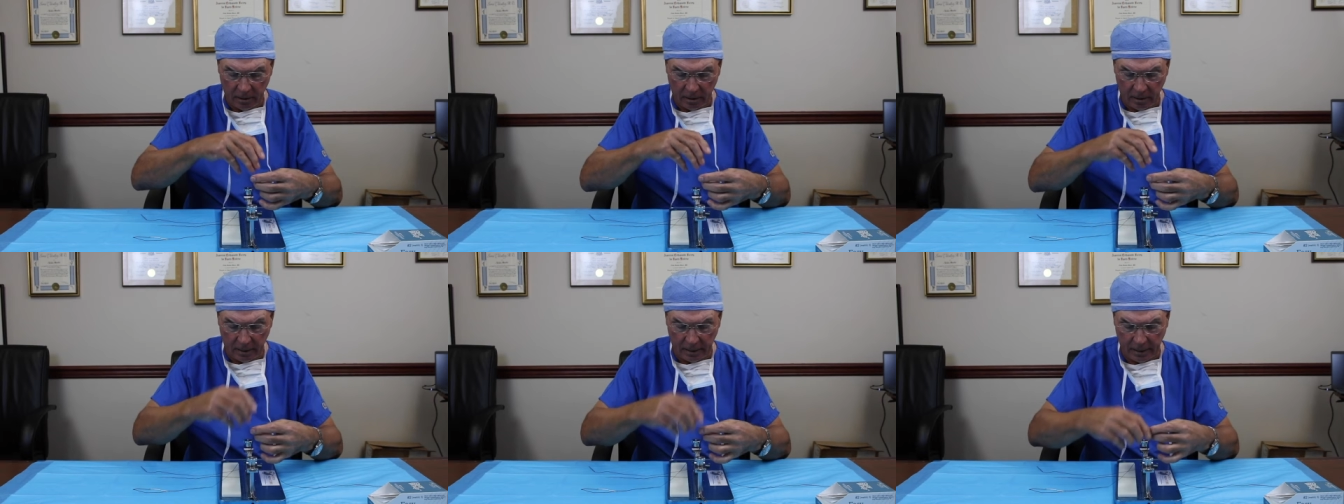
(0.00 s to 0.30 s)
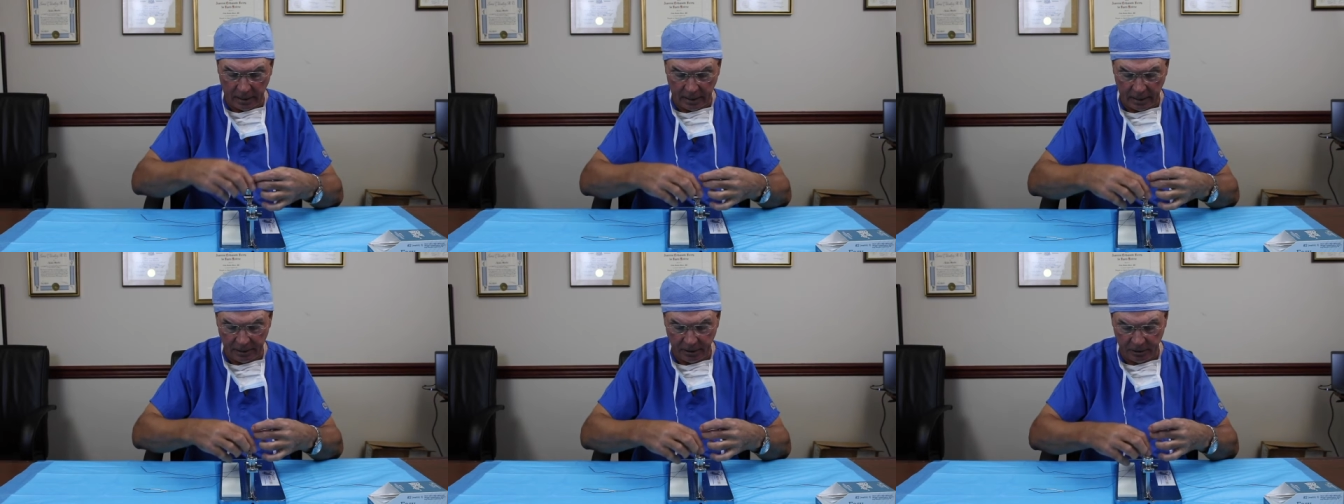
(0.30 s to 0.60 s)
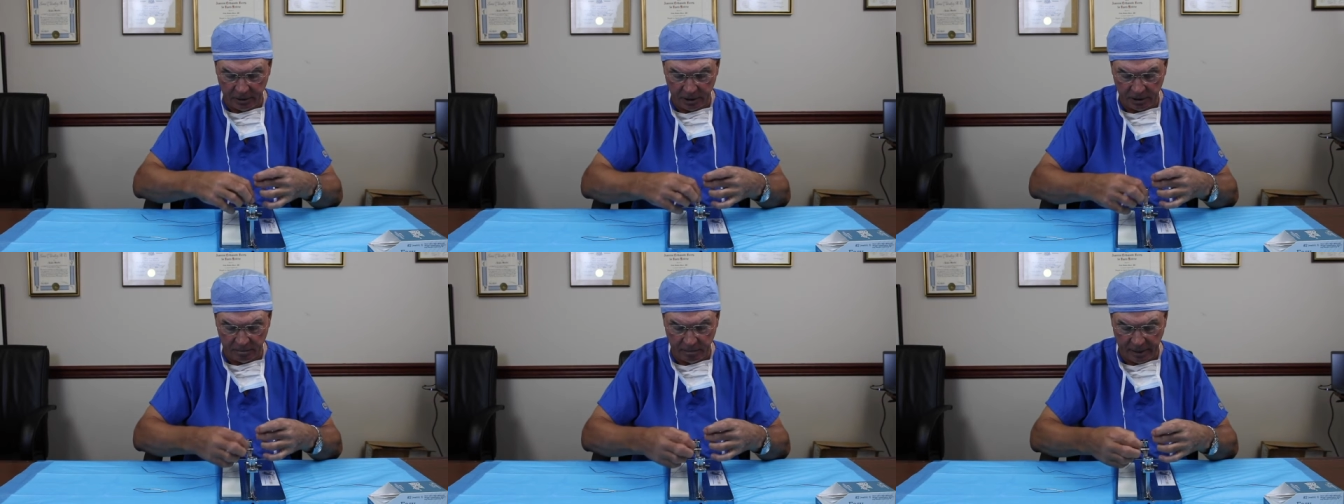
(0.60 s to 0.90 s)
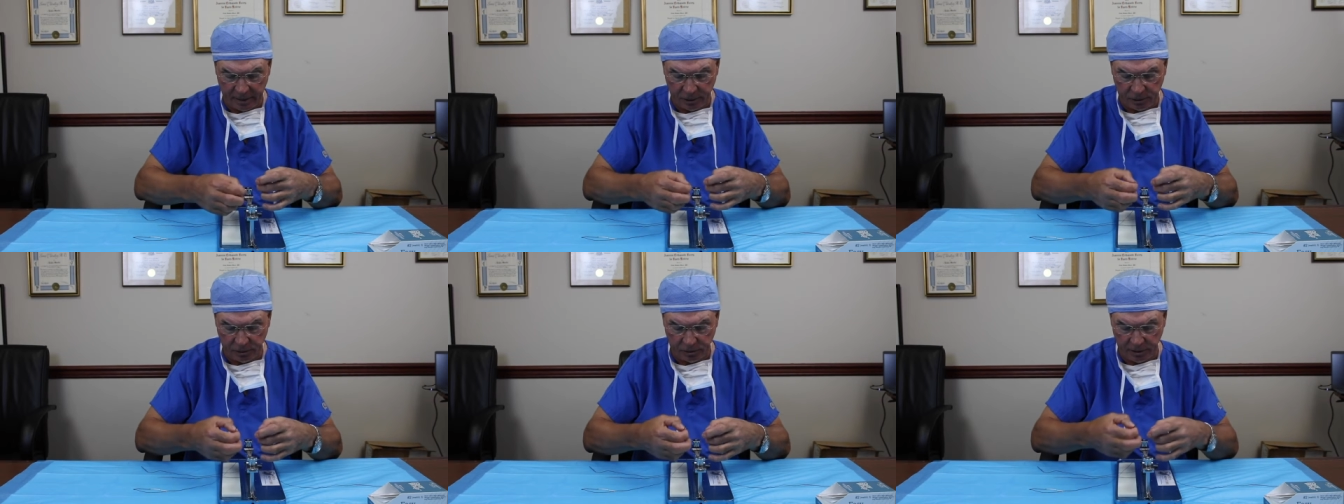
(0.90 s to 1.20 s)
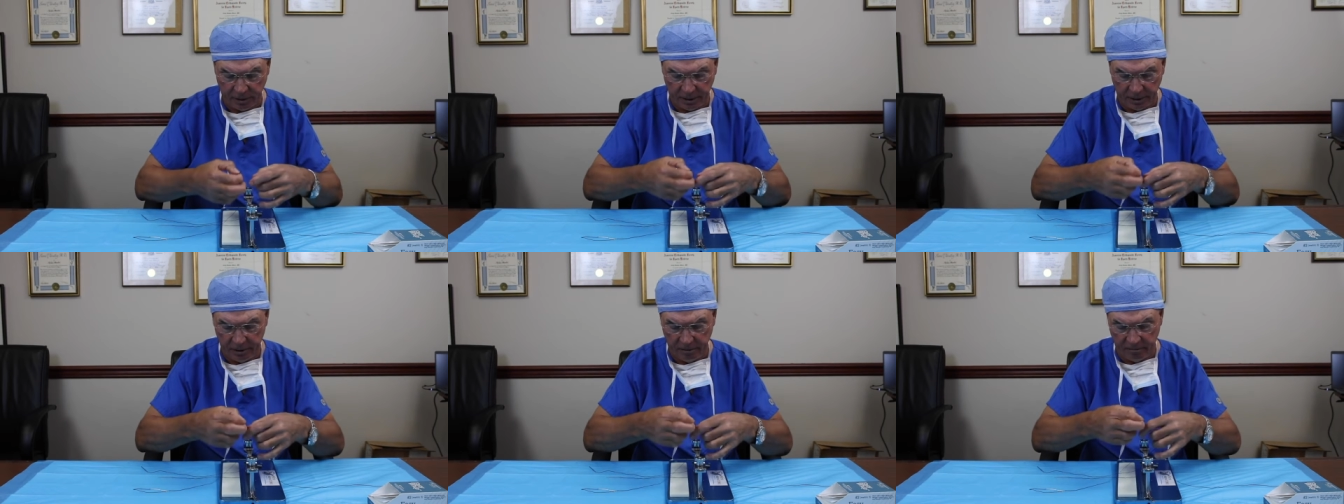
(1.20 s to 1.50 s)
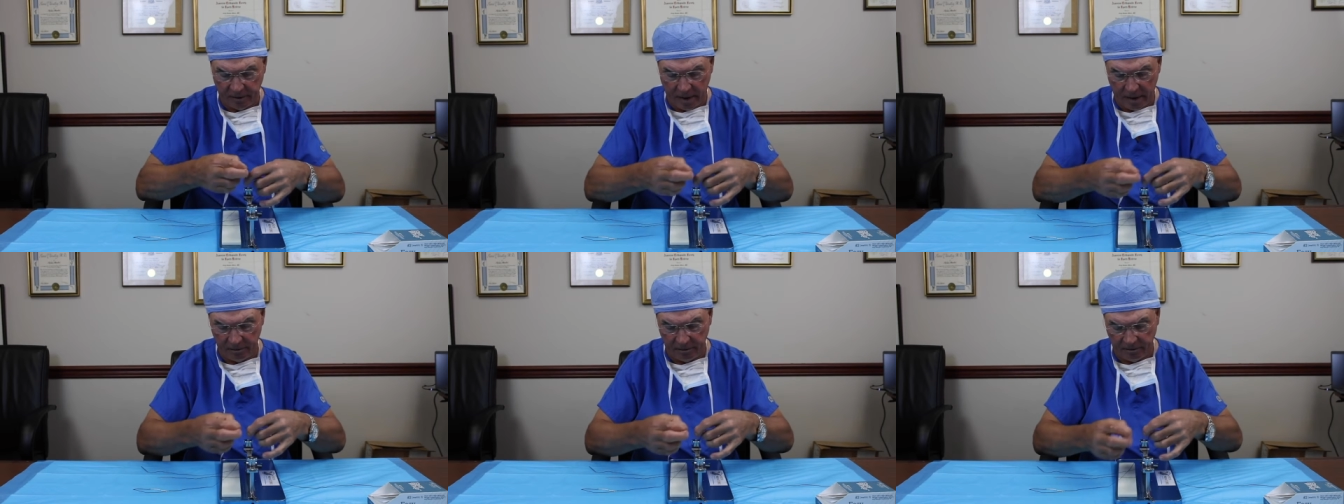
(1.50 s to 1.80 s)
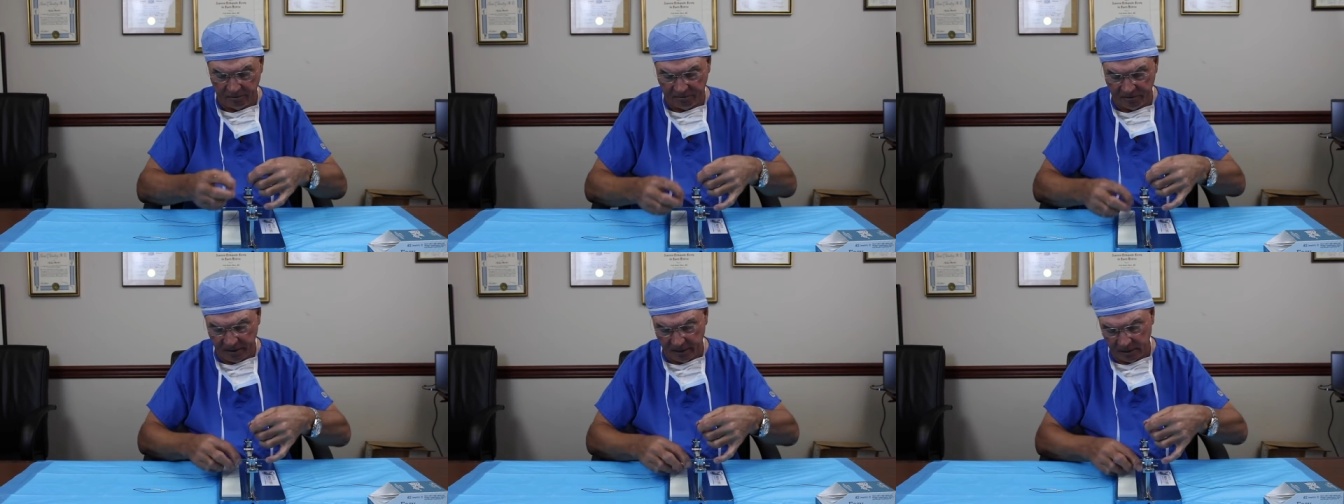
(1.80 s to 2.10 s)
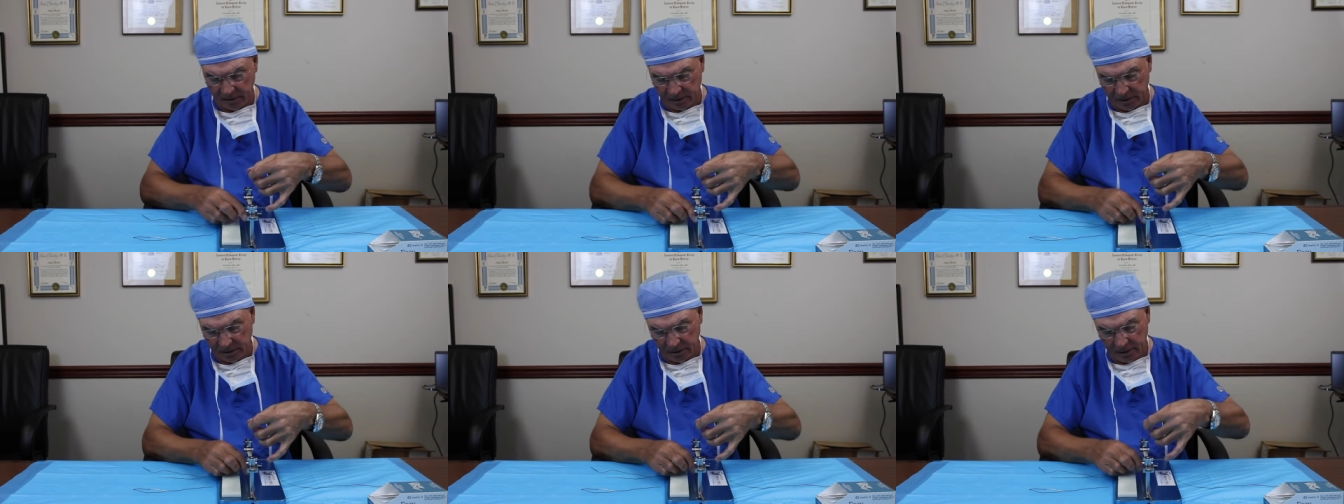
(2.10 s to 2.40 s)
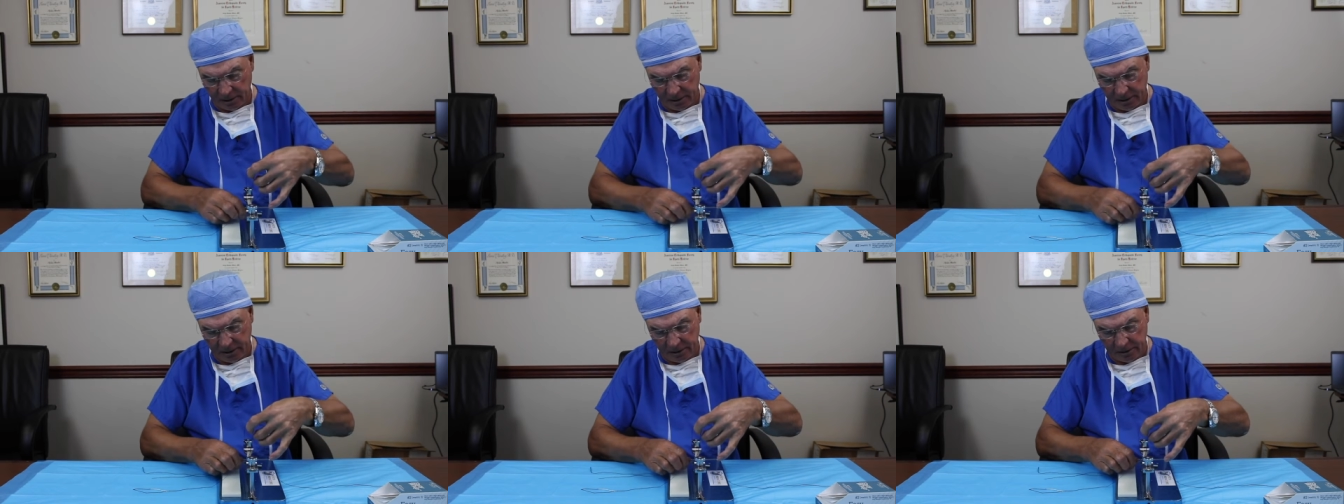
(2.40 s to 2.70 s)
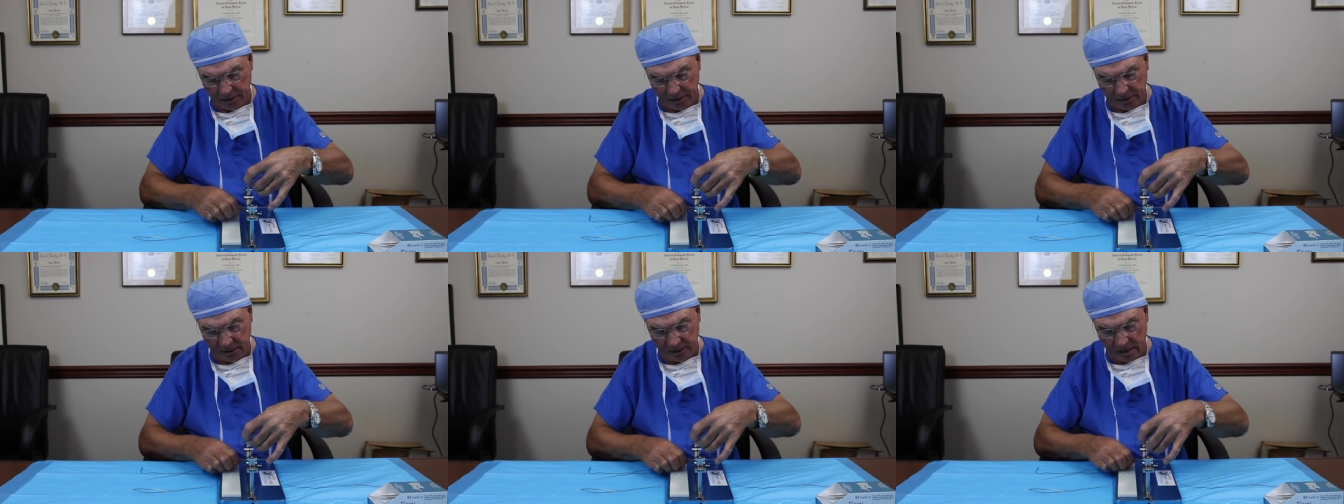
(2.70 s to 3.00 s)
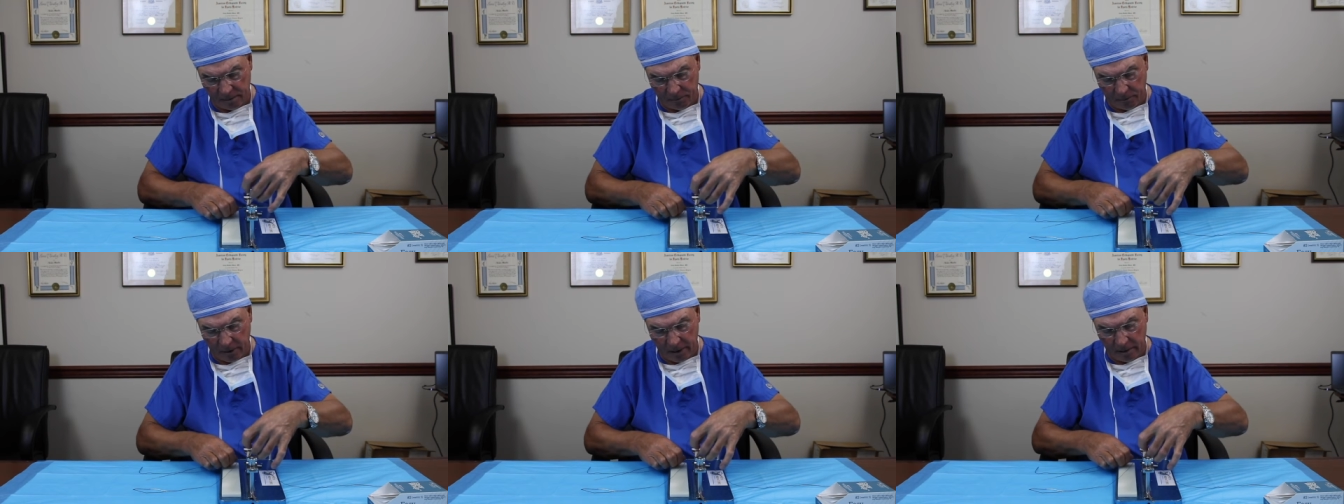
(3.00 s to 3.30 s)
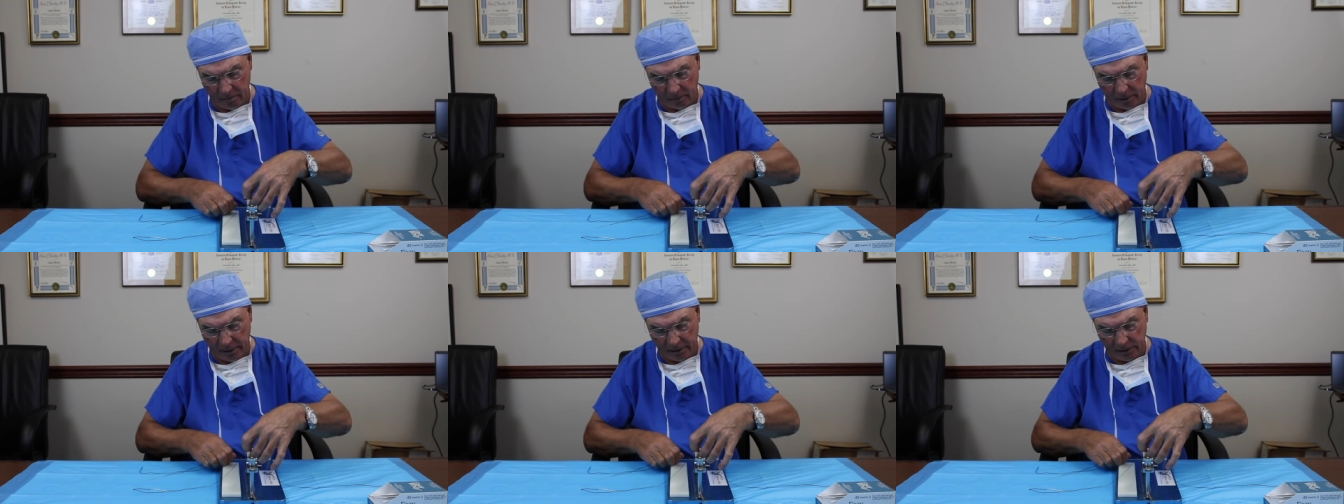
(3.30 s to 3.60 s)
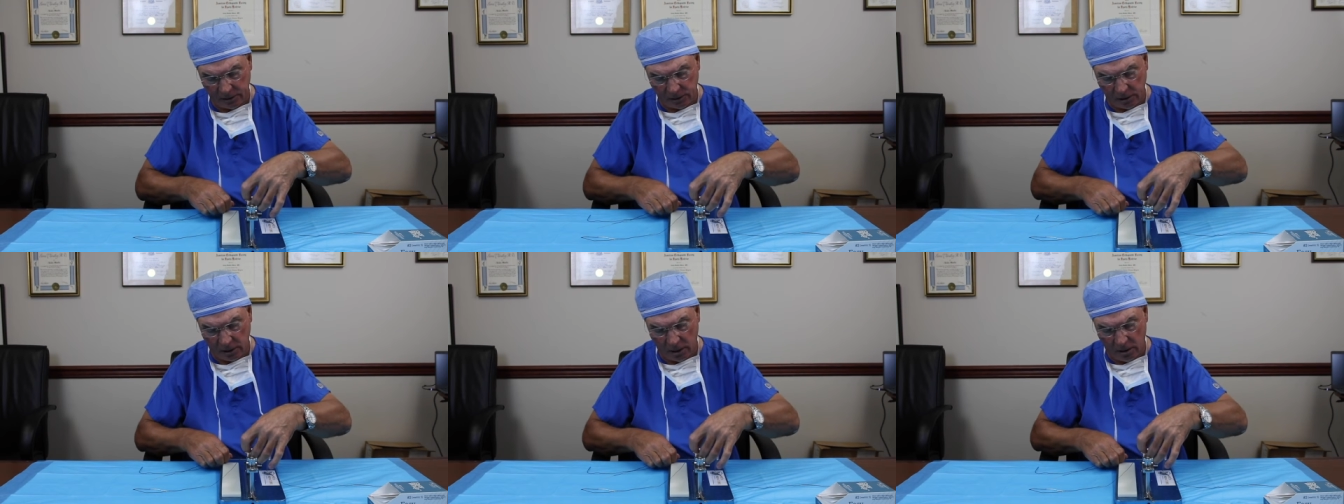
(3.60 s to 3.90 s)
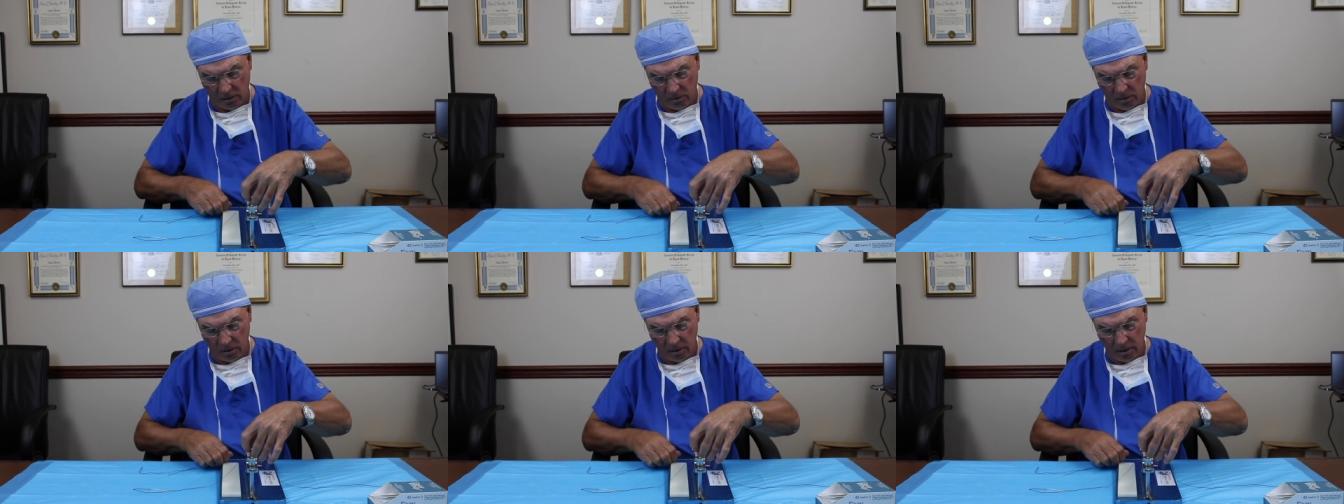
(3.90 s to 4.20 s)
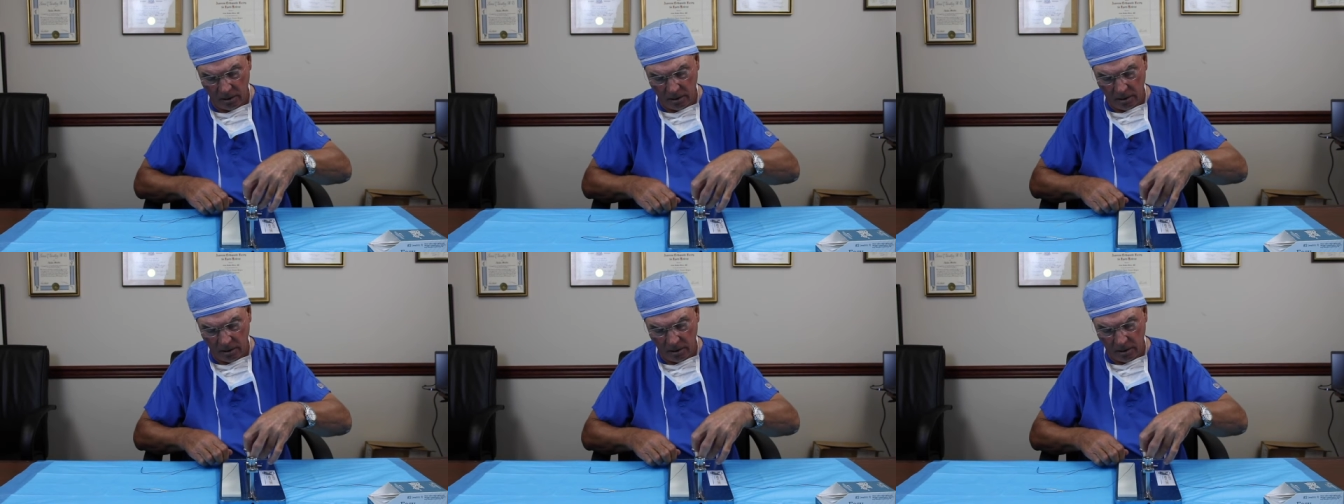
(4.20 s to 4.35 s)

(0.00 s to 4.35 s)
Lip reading: and you just make sure that you've got your fingers in there, and you just separate them like so.